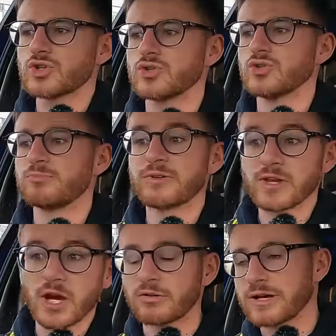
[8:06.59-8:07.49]
to bring
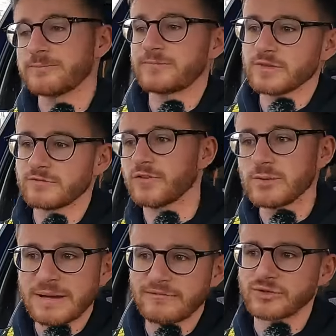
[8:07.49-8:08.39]
the car in for
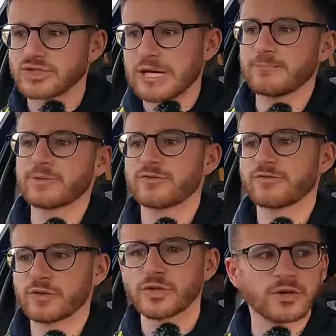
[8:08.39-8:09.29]
the baffled sump,
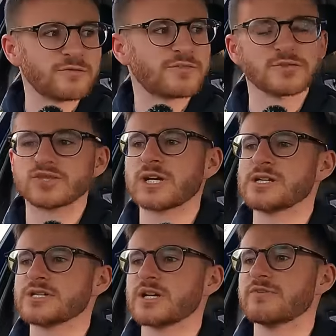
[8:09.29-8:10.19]
for an oil and filter
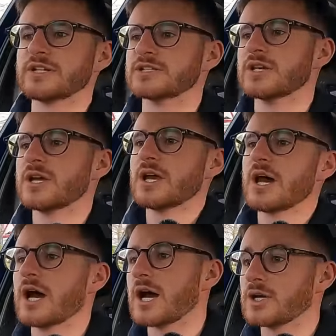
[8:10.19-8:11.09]
change service,
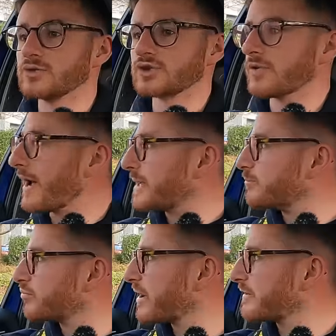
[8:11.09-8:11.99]
and also a
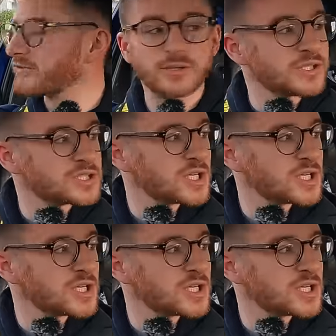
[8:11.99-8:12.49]
brake fluid